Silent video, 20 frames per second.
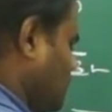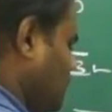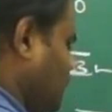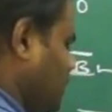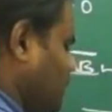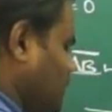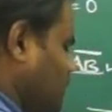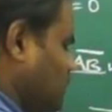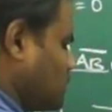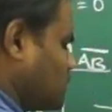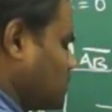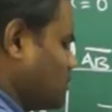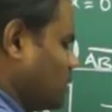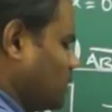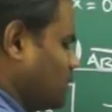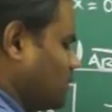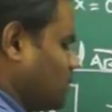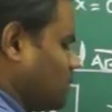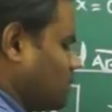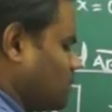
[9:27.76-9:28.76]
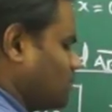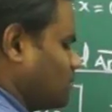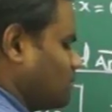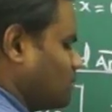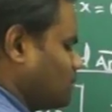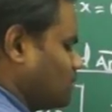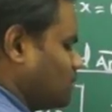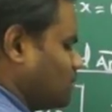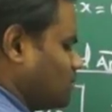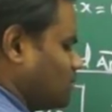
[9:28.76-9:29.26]
and this with
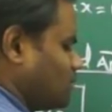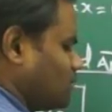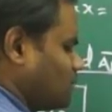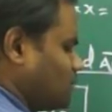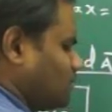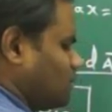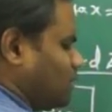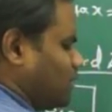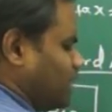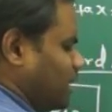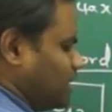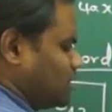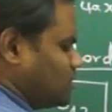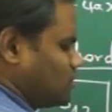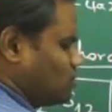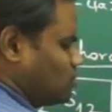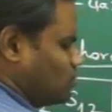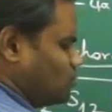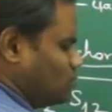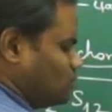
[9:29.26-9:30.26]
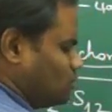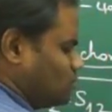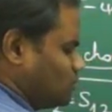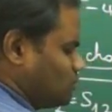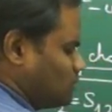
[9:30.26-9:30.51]
X2,